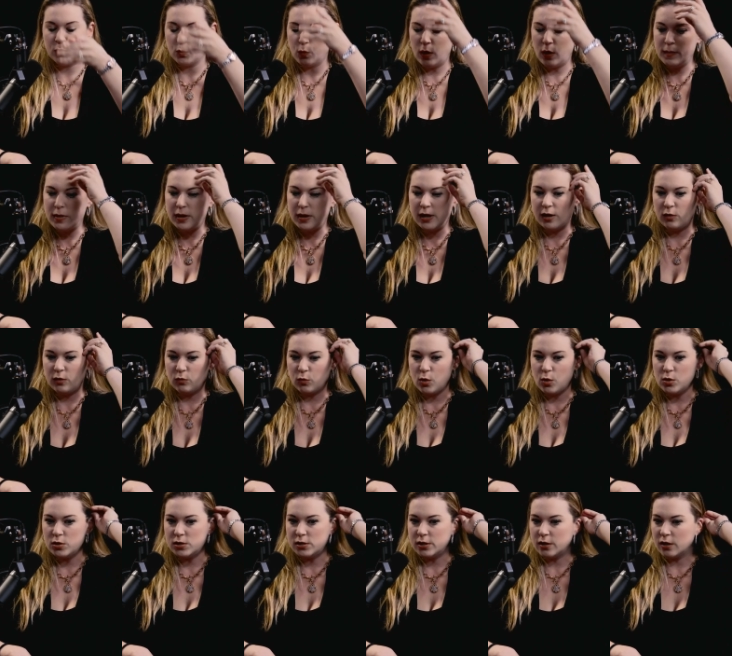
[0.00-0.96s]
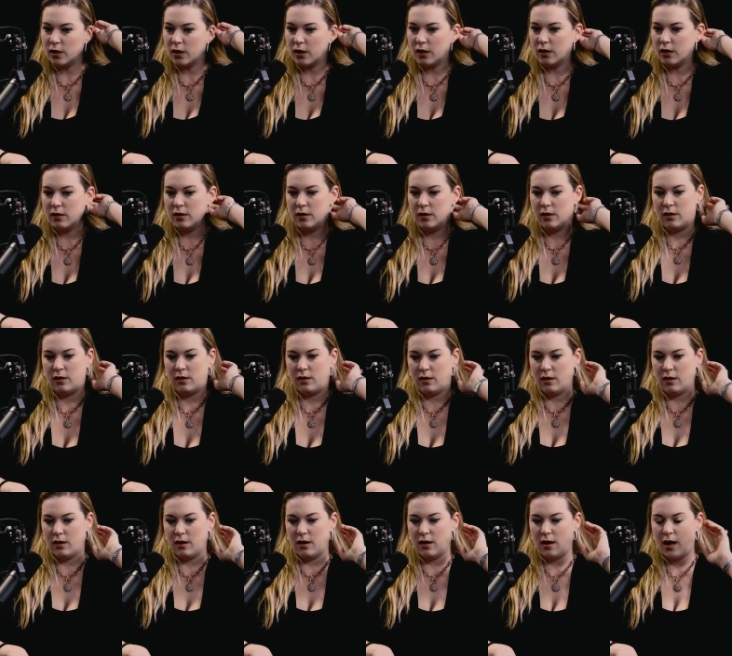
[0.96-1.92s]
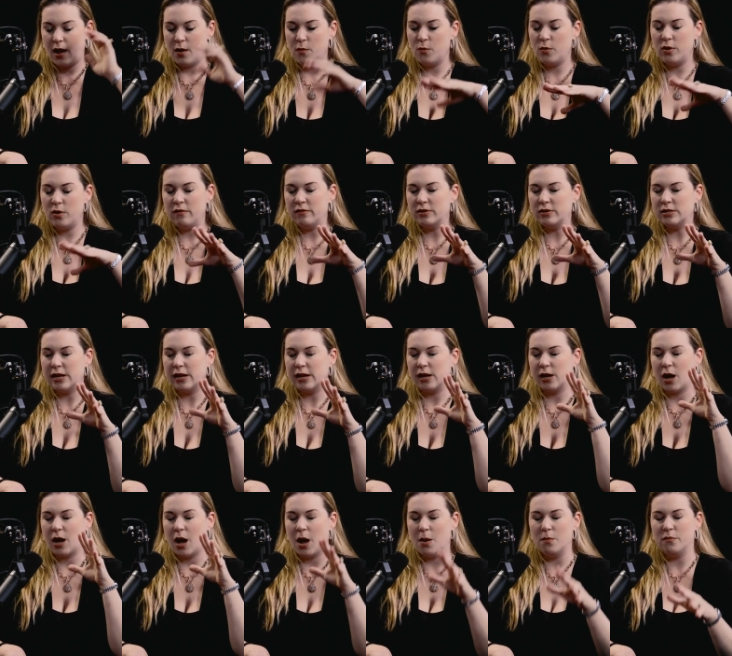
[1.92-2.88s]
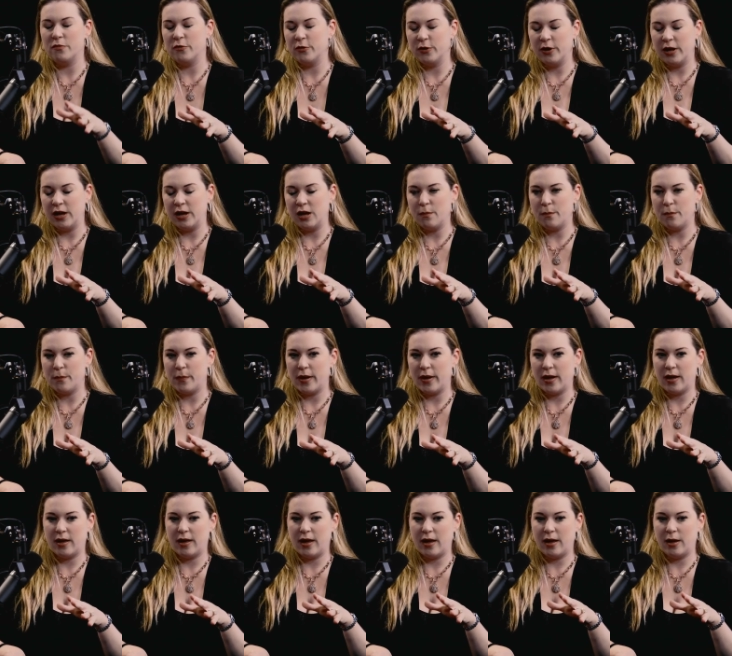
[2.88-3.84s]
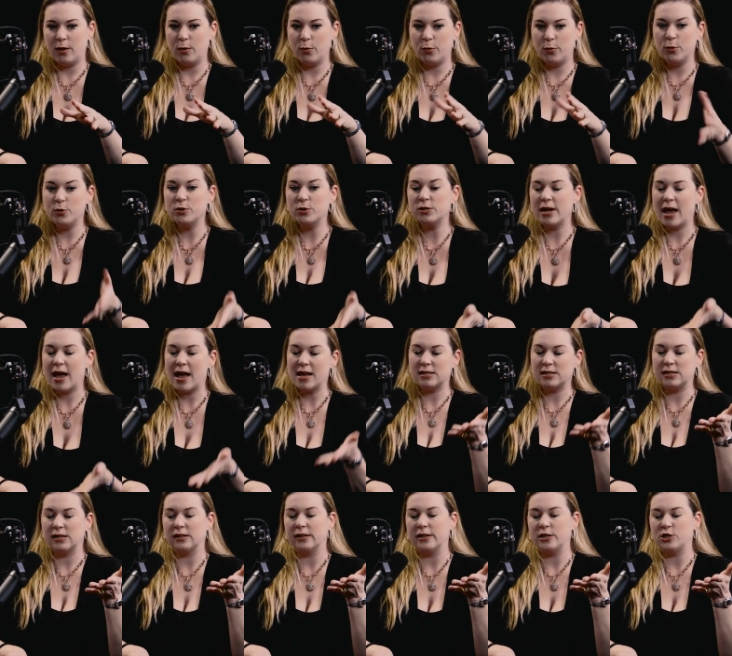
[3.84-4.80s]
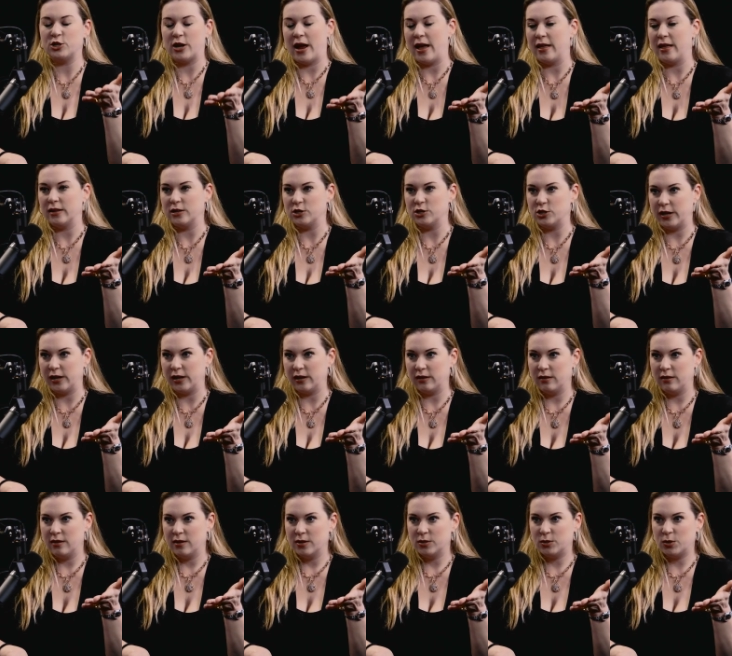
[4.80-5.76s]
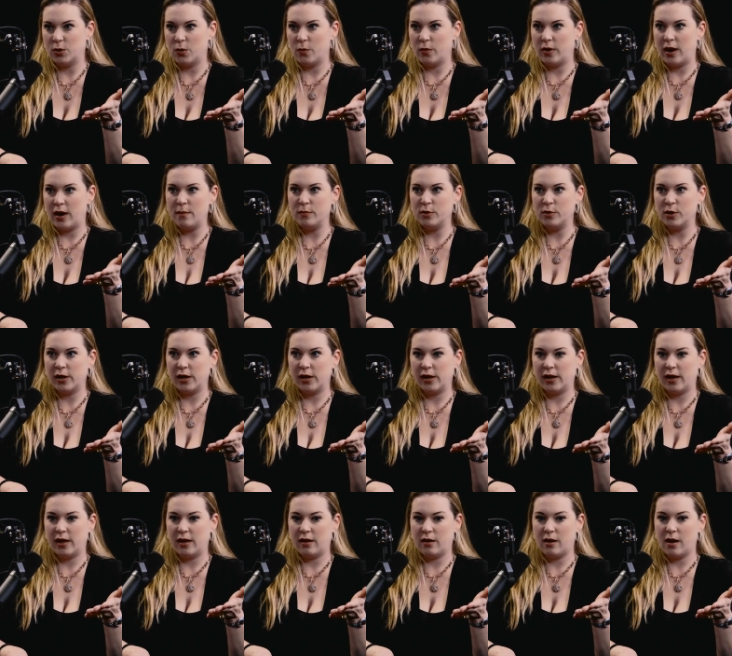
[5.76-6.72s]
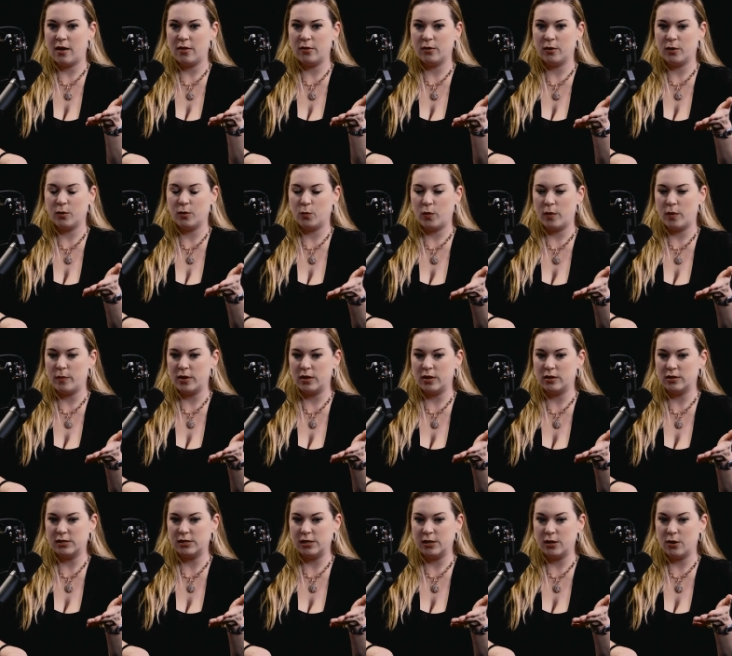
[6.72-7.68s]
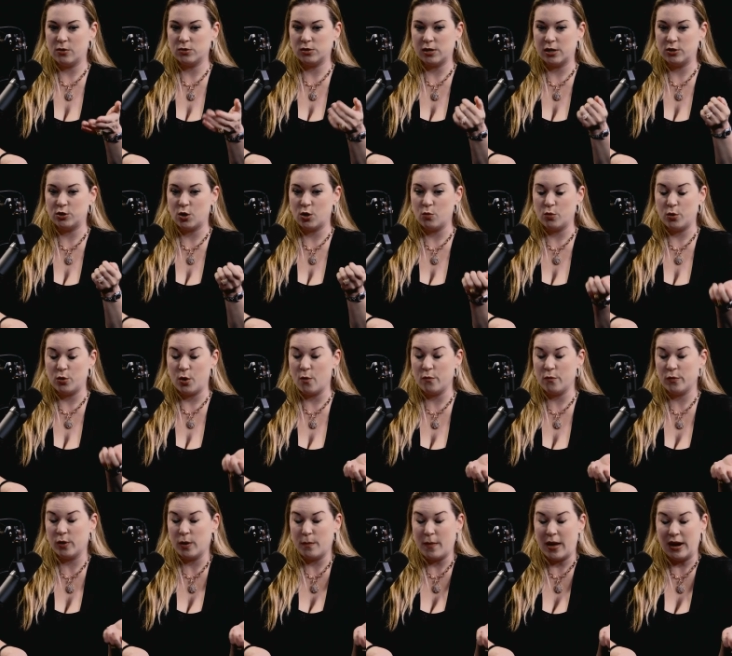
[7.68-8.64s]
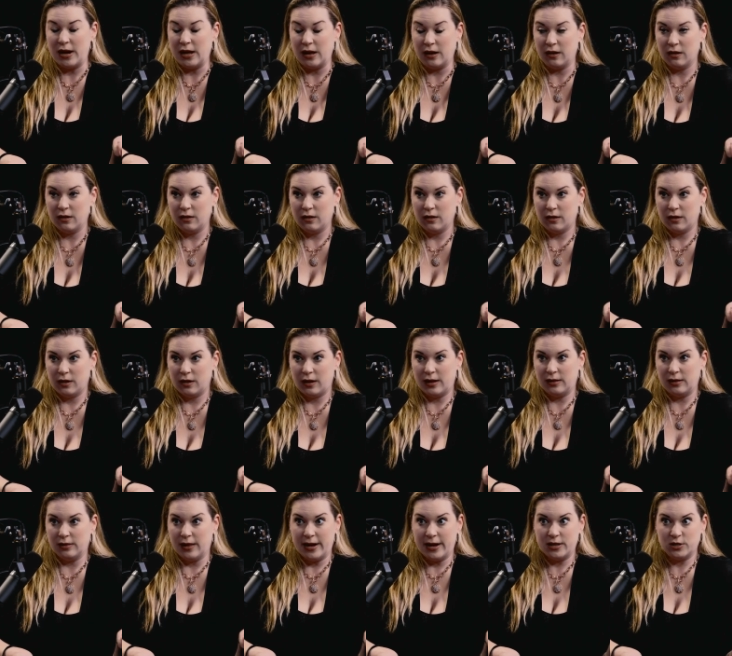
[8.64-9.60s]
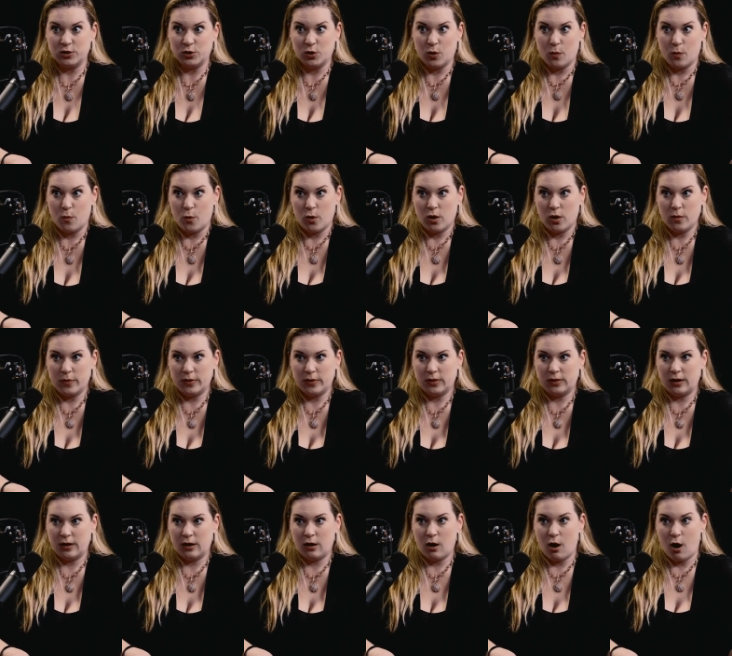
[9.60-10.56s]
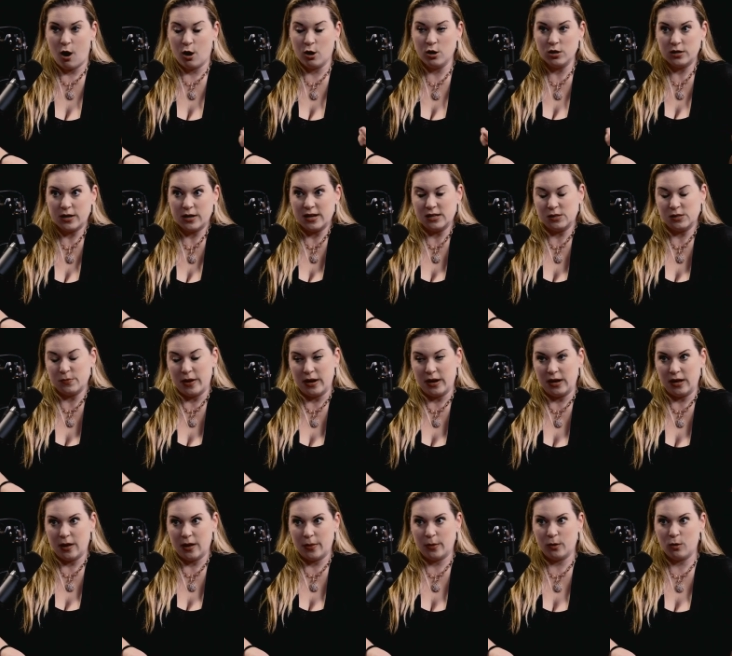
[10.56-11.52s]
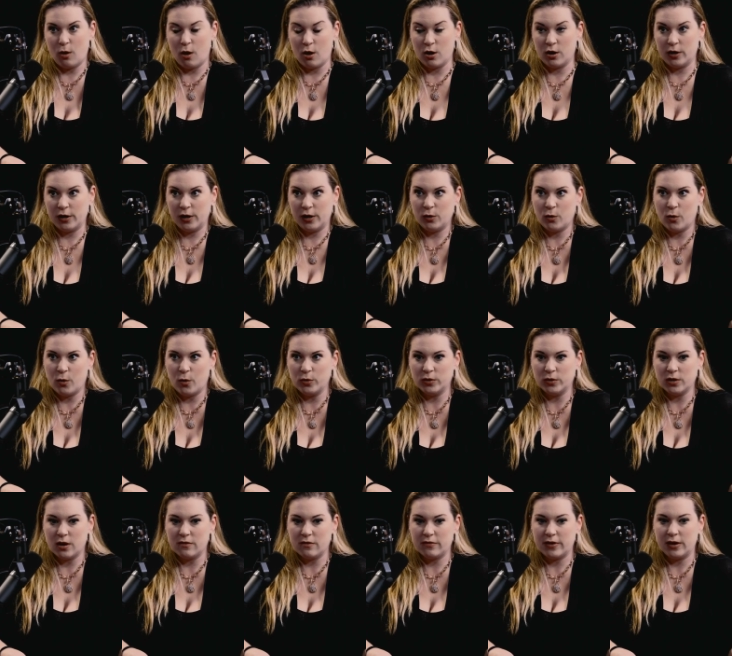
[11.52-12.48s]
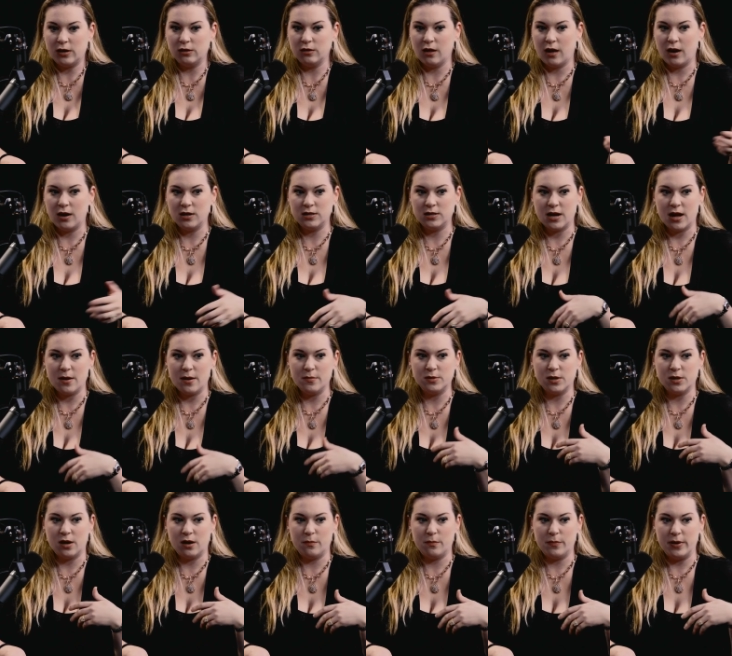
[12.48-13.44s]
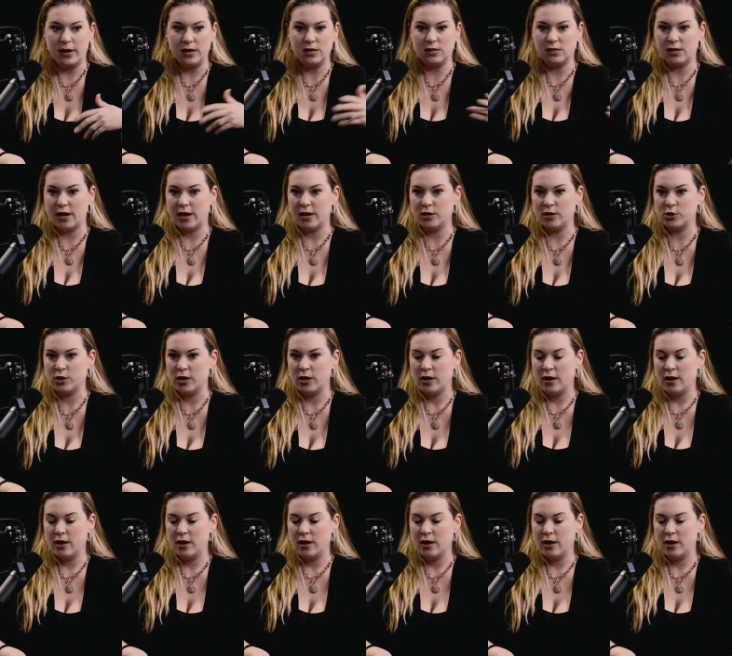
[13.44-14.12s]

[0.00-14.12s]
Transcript: women in roles that are I won't even say comforting, but enthusiastically challenging. So when I'm looking at other women CEOs, and I don't know very many, and I'd like to know more, but there aren't as many, and they're harder to get a hold of. And a lot of times on a big stage,